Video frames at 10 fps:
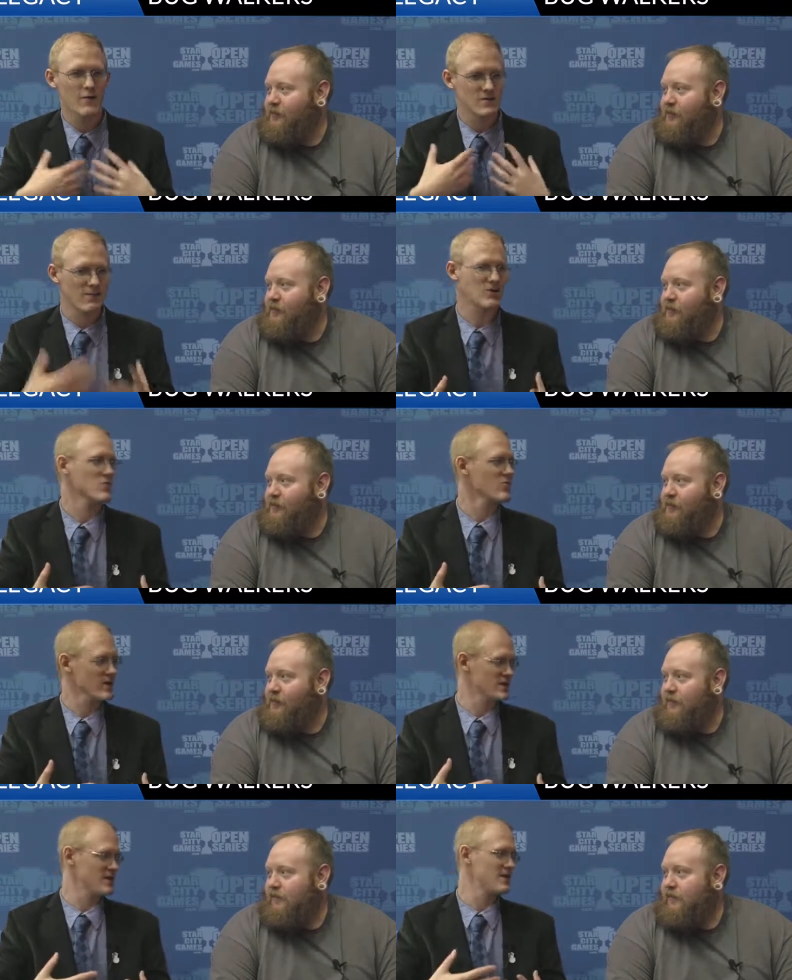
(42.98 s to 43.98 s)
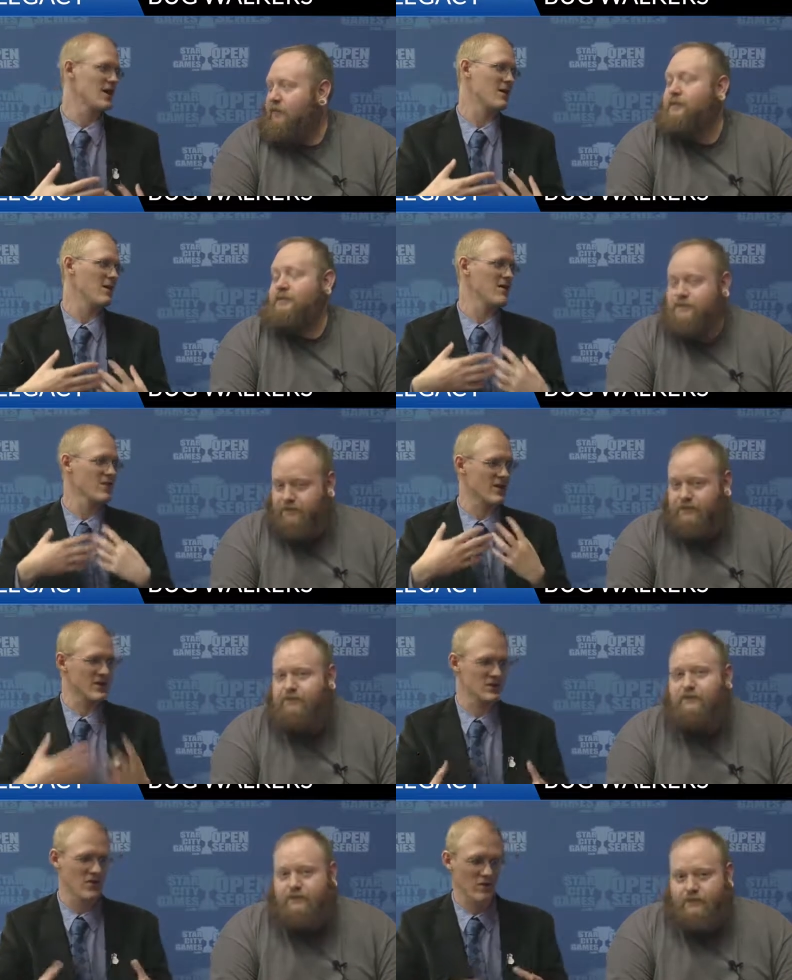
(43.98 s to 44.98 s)
Speaker 1: a special reason. Talk mm-hmm. about your
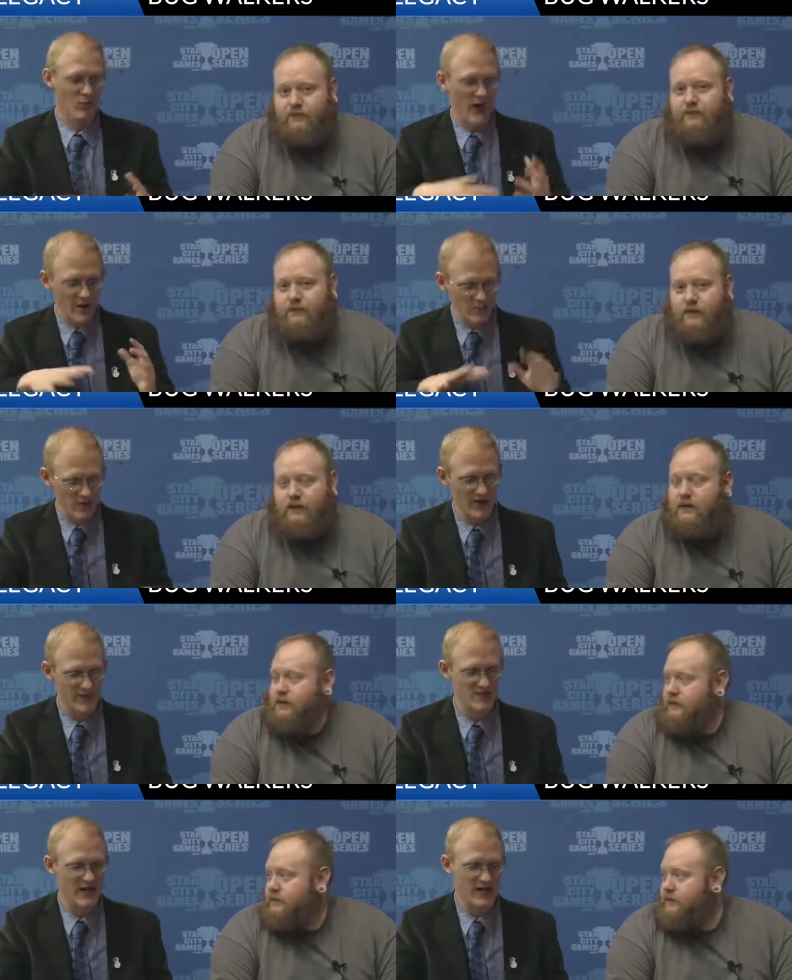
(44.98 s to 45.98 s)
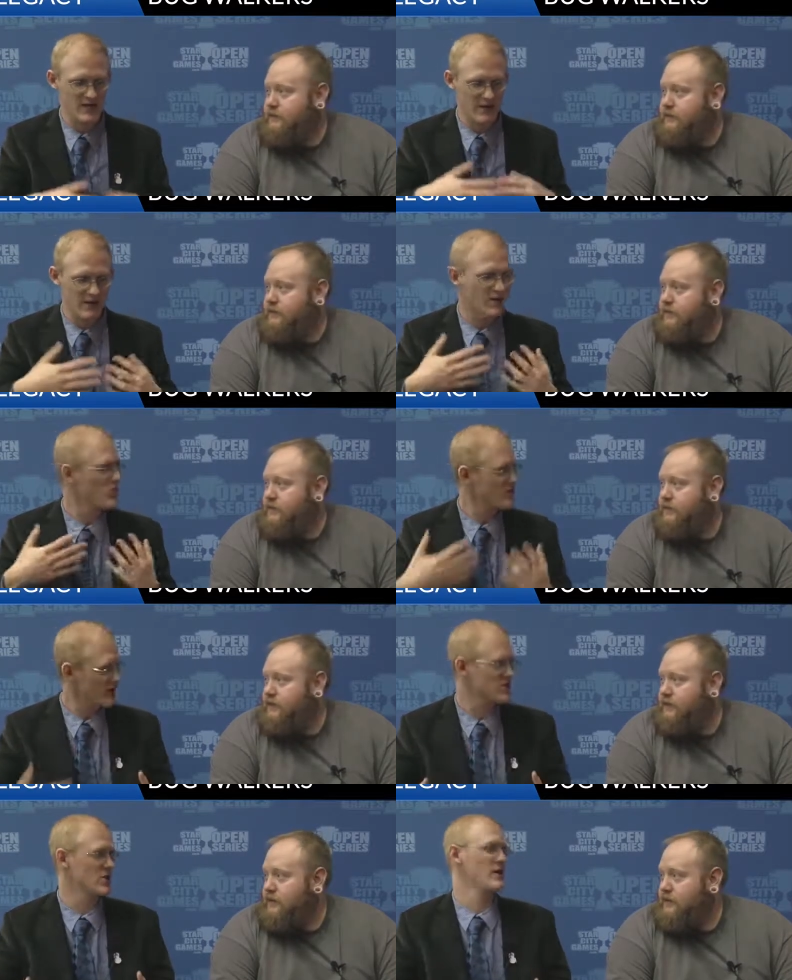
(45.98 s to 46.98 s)
Kickstarter, why you're playing these decks, and then we'll
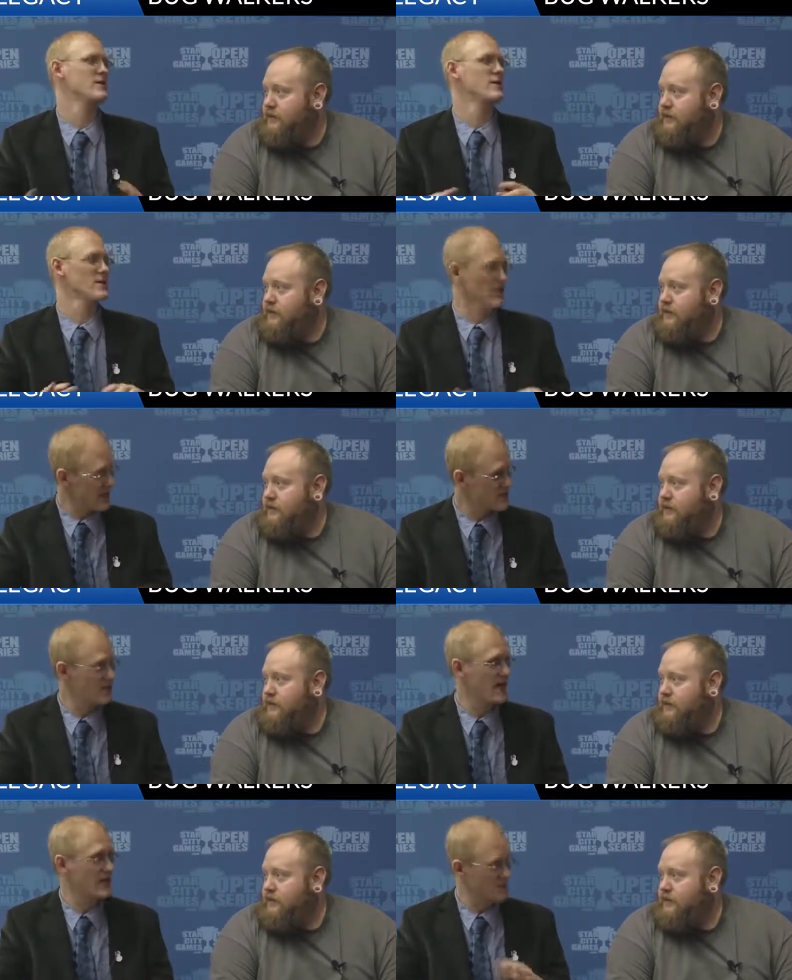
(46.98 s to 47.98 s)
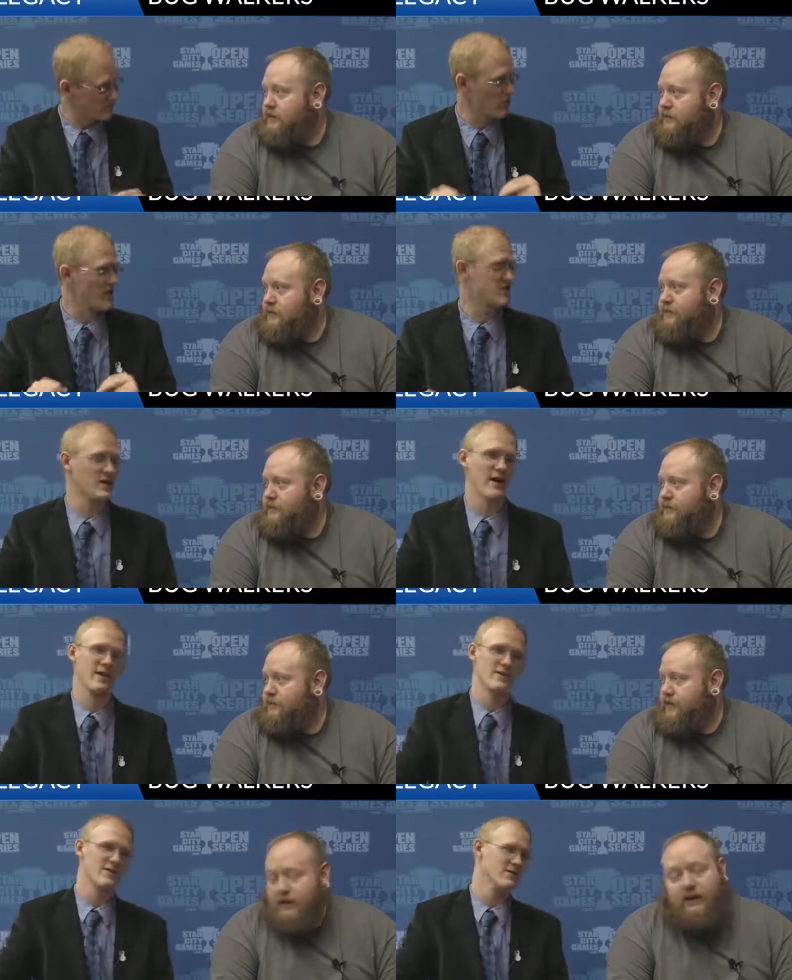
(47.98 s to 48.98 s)
touch on the legacy deck that you played today.
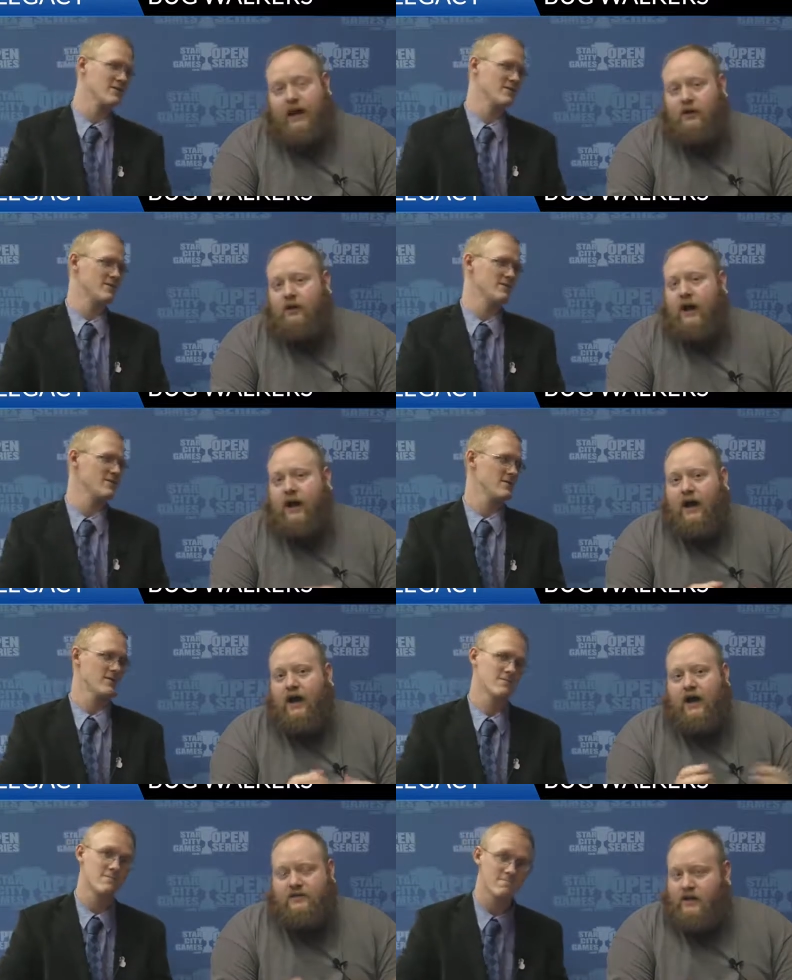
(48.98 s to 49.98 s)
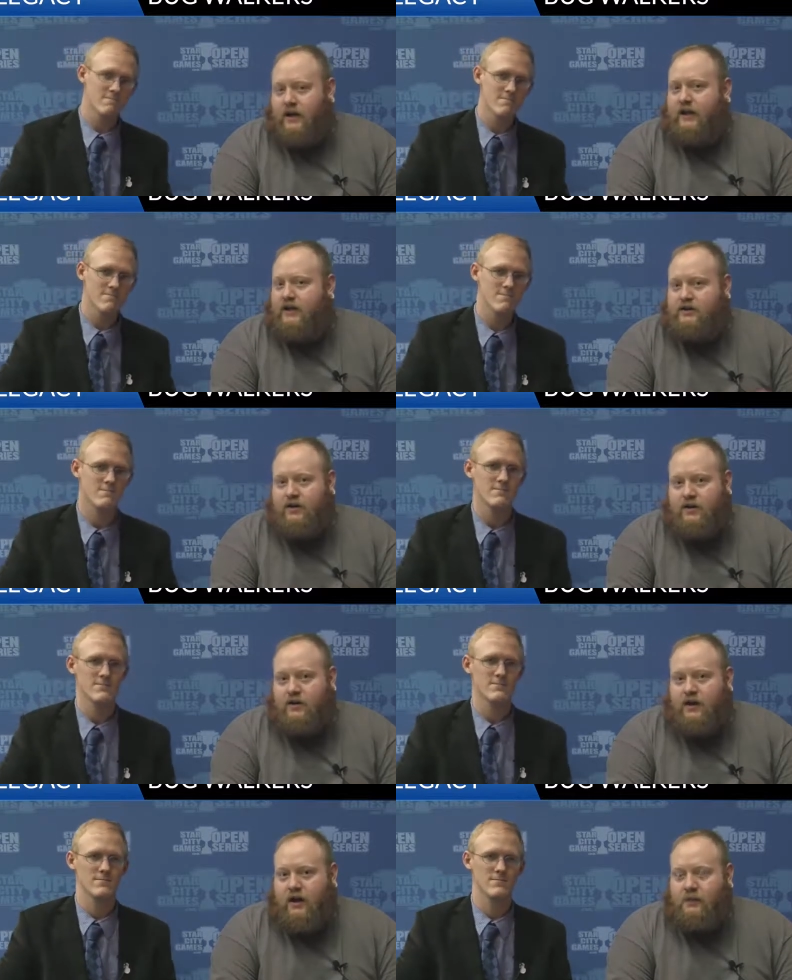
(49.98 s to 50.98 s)
Speaker 2: Yeah, well, uh, I started a
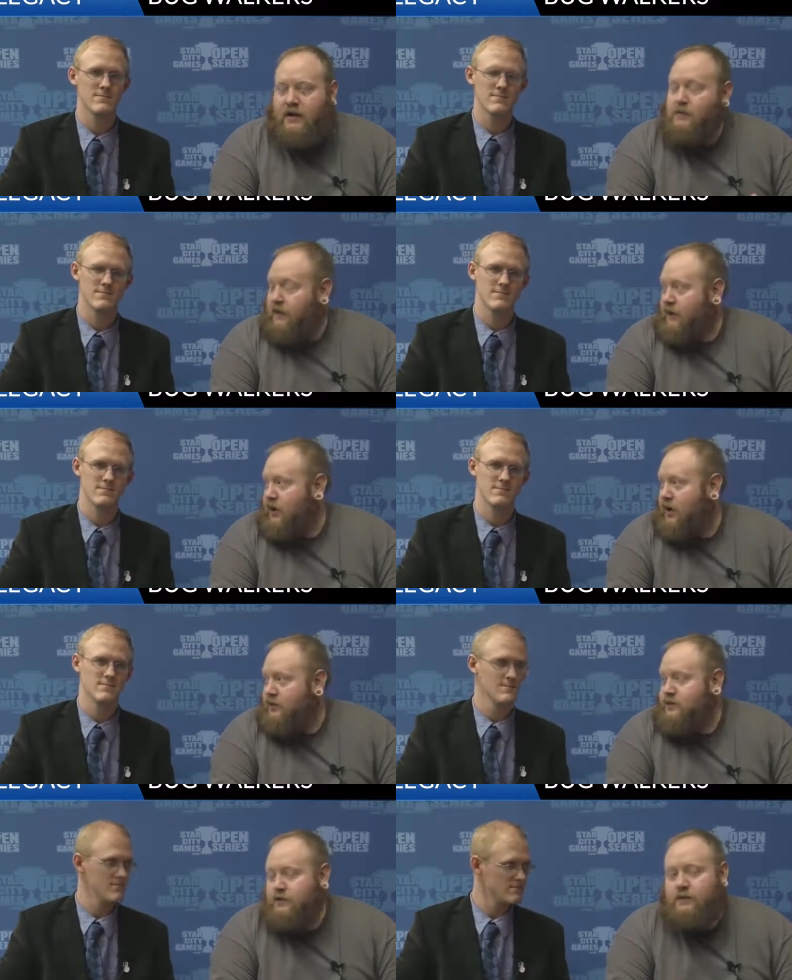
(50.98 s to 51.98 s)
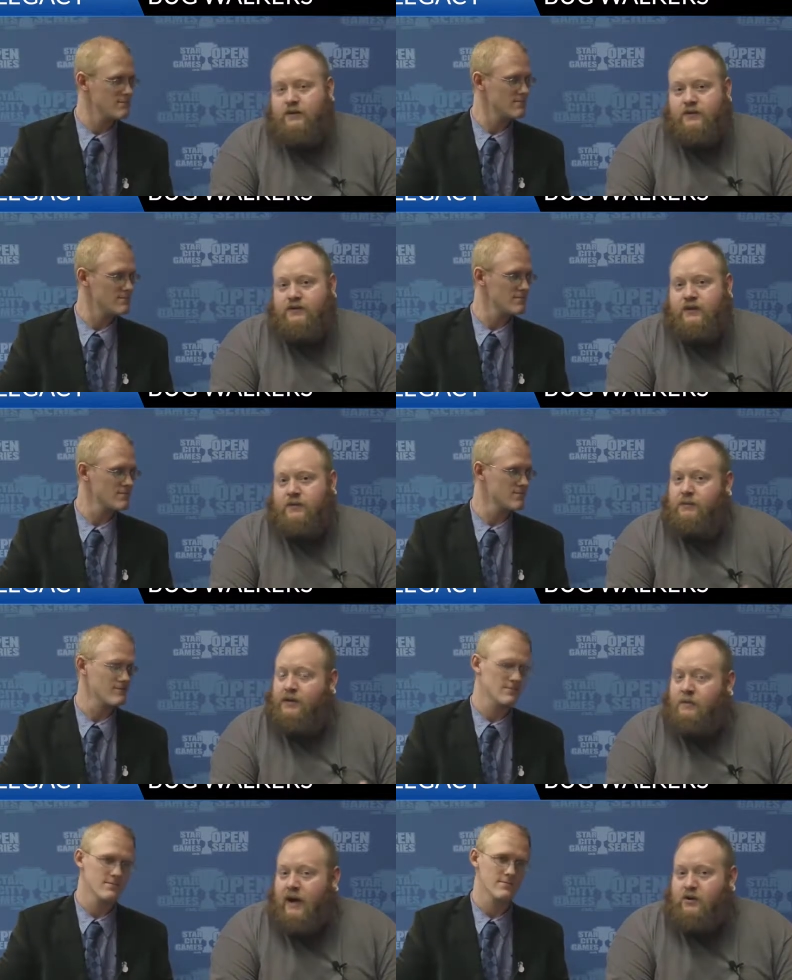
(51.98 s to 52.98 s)
Kickstarter about a month ago to produce the
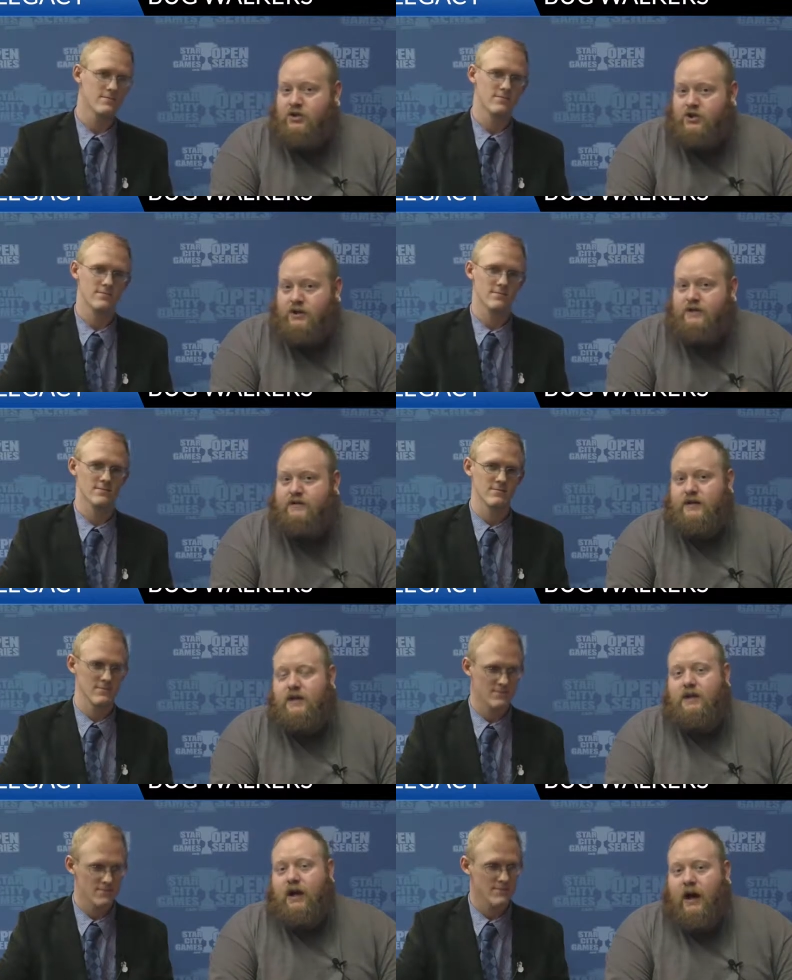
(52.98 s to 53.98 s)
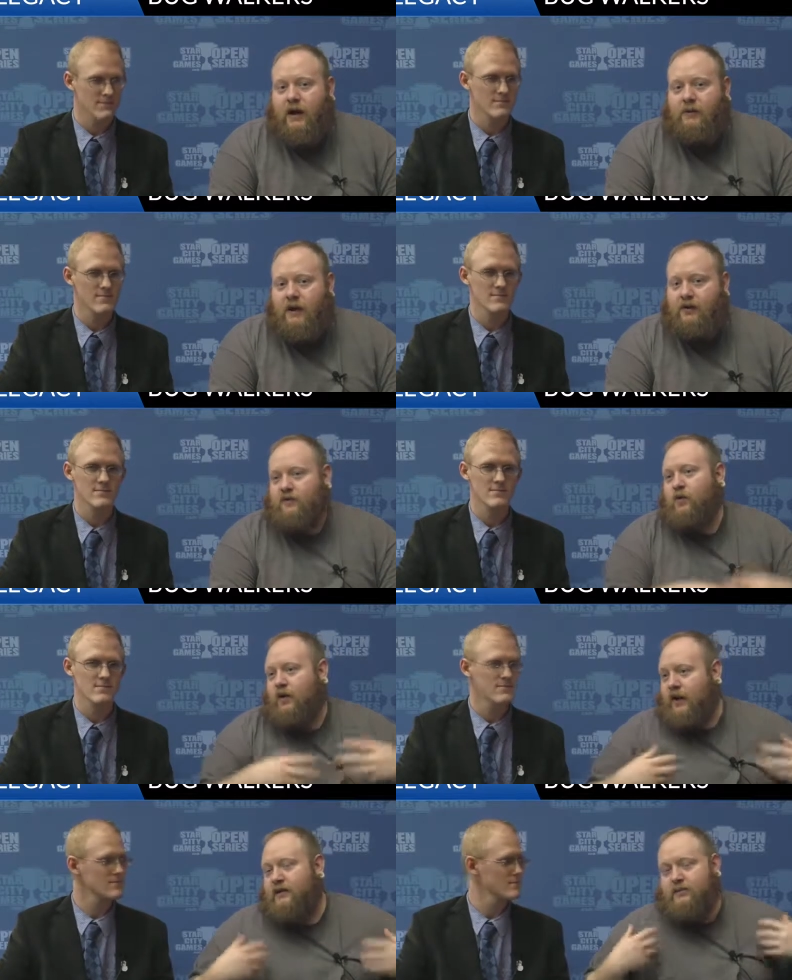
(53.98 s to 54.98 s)
Beard Power shirts. Um, I would have worn it,